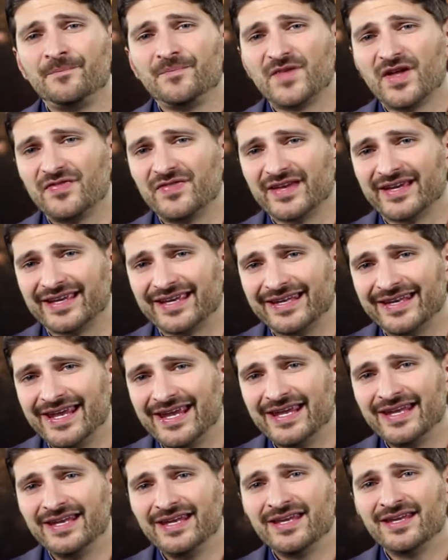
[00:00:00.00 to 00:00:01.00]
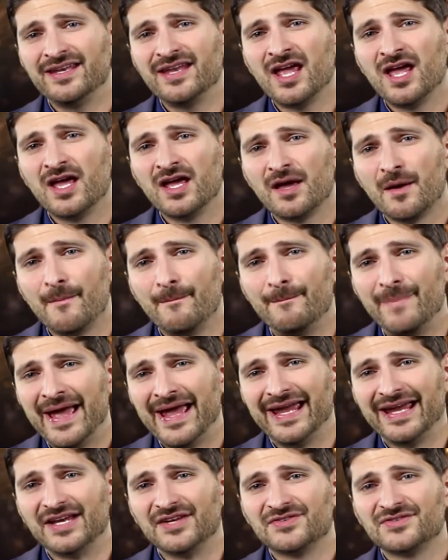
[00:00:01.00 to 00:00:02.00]
that the Canadian
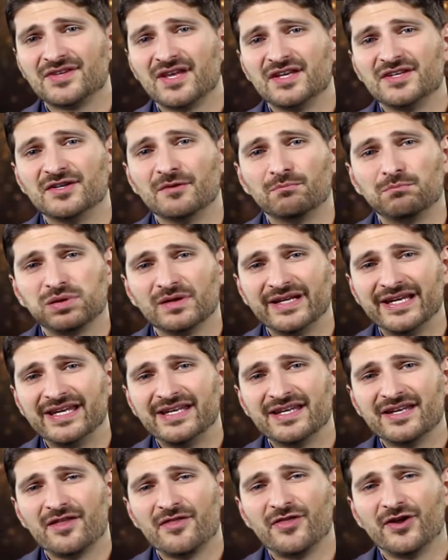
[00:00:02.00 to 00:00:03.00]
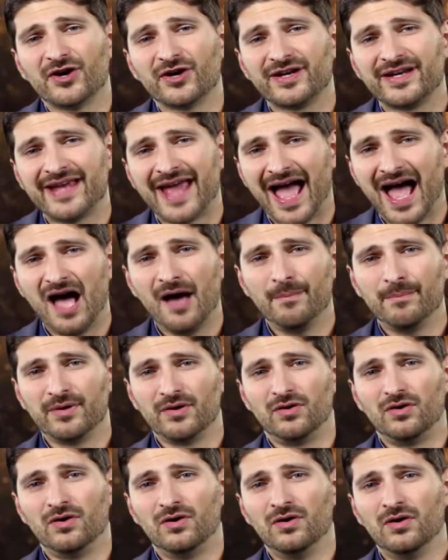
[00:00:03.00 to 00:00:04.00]
banks deplete their
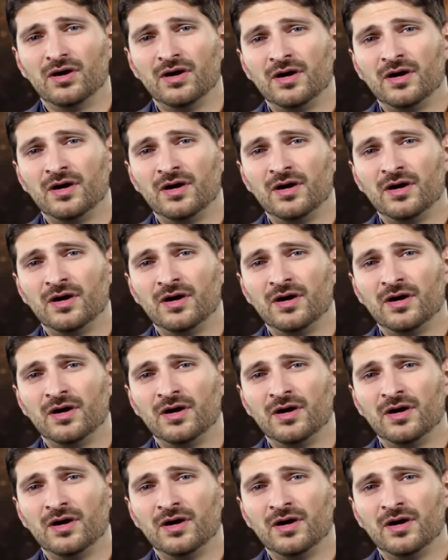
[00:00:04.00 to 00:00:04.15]
capital.